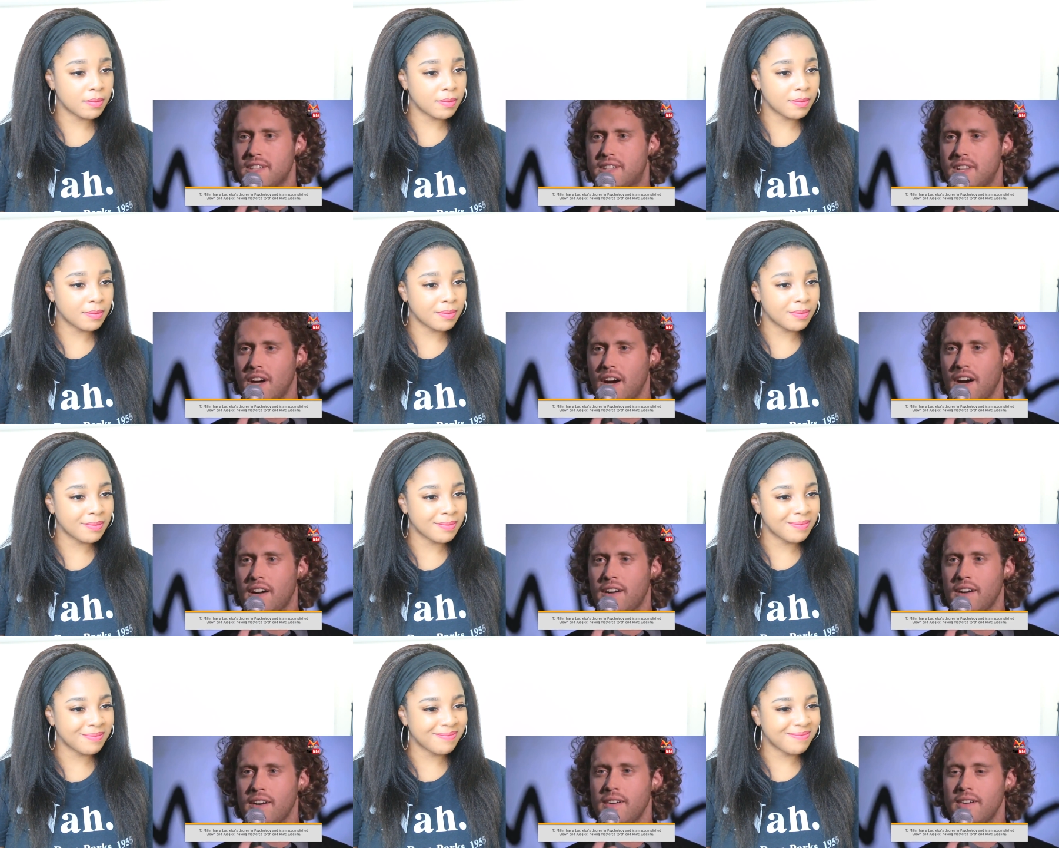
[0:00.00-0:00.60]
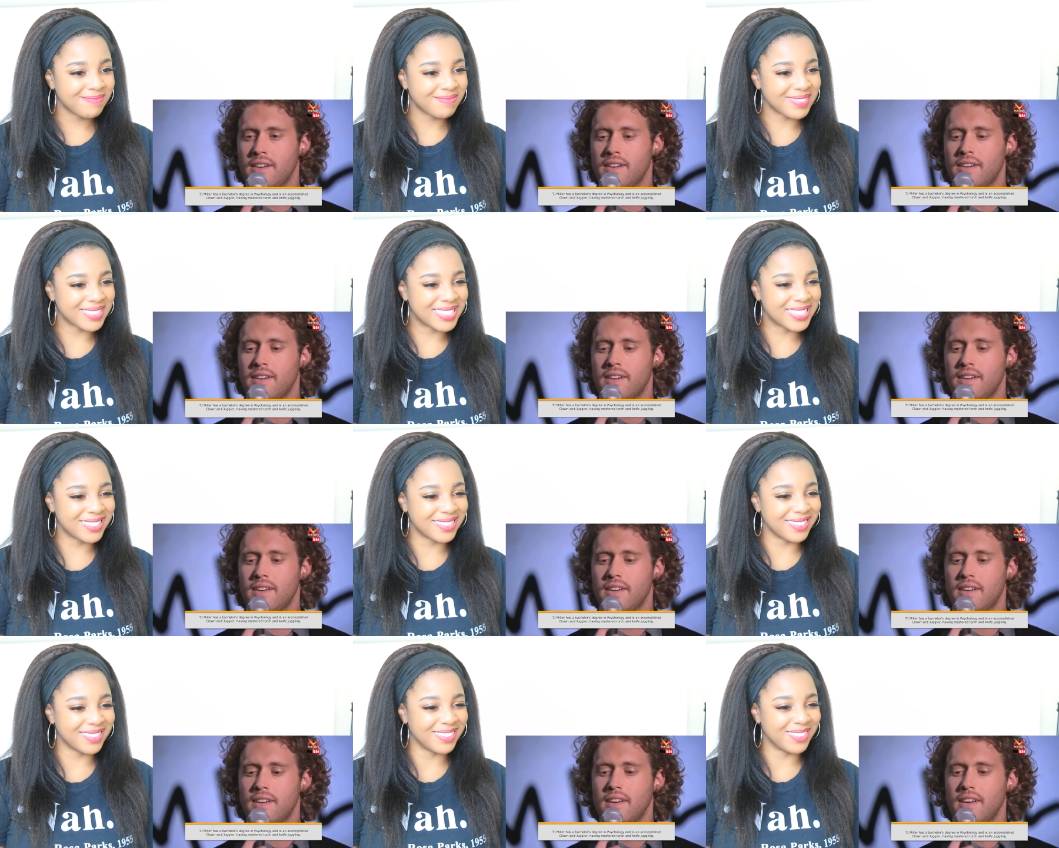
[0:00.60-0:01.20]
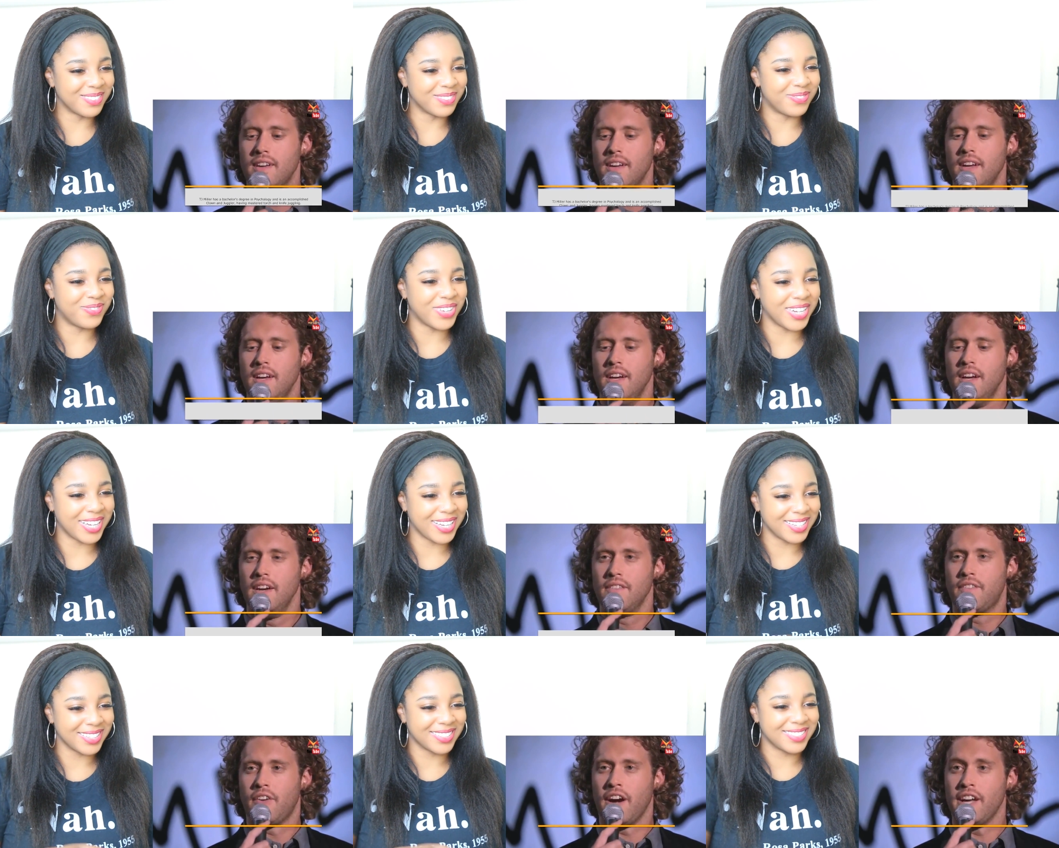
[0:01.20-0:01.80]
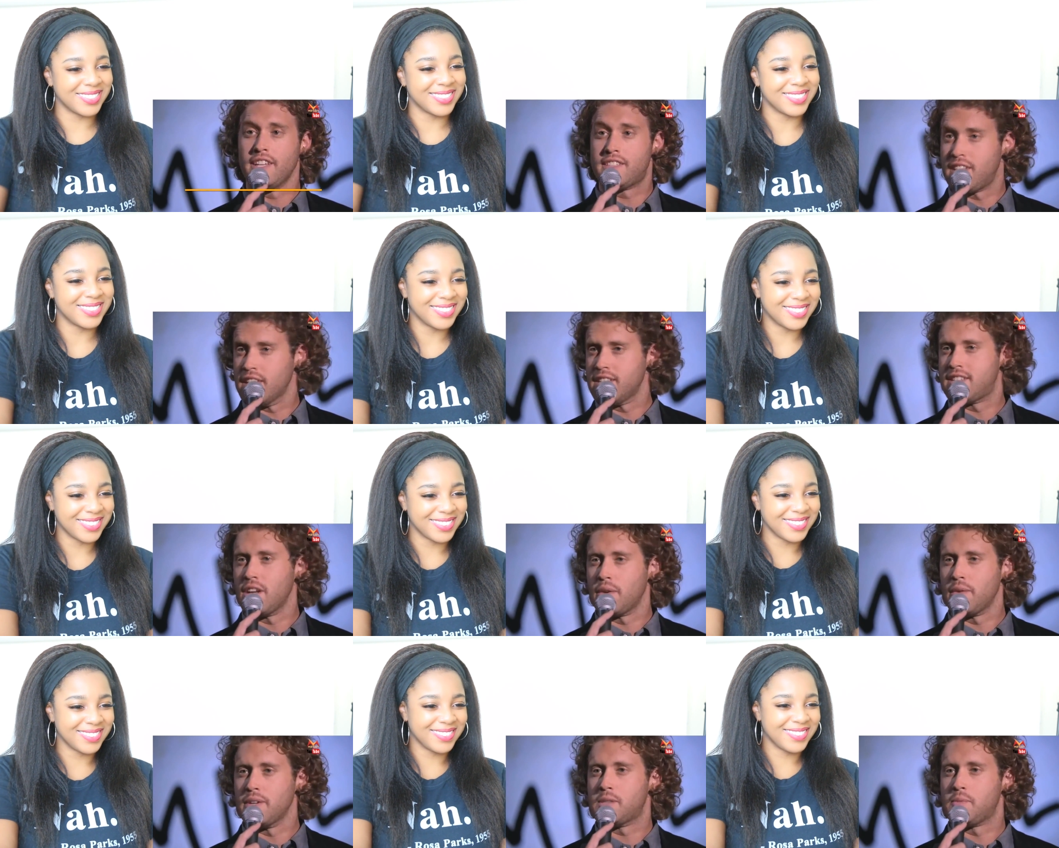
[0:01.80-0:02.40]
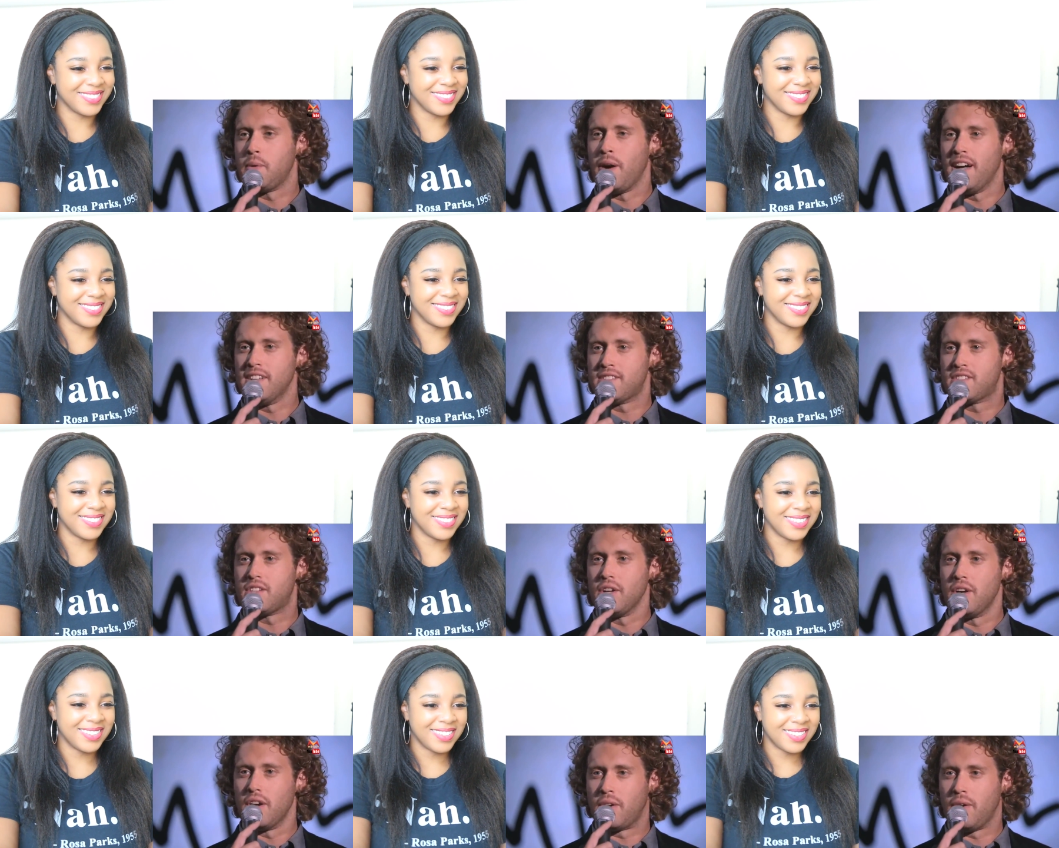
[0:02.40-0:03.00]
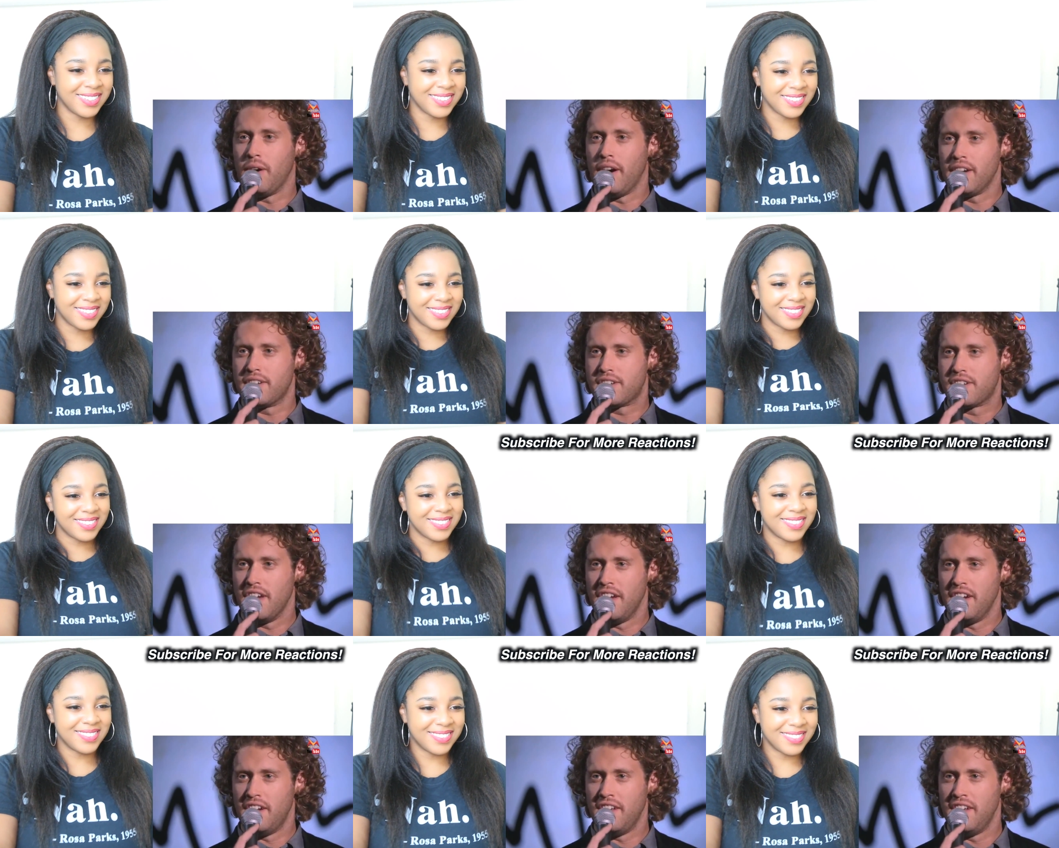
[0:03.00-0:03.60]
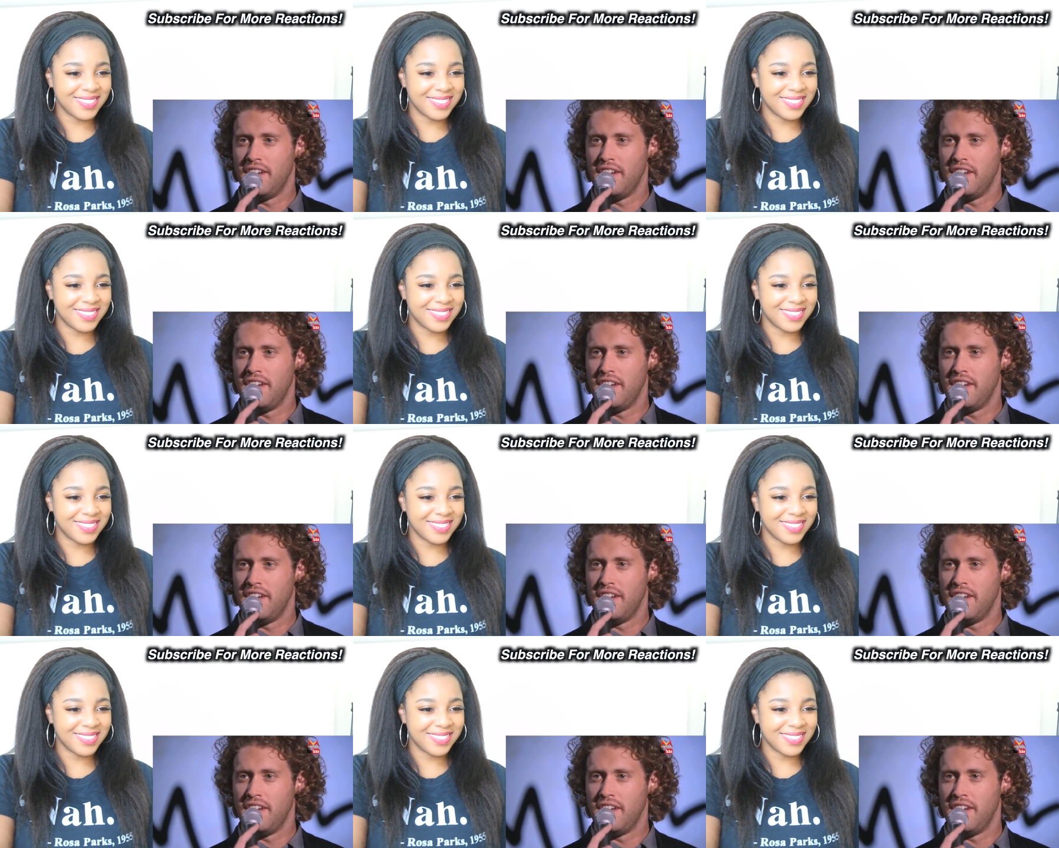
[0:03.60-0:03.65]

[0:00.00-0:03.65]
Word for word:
Speaker 1: For instance, in response to a question.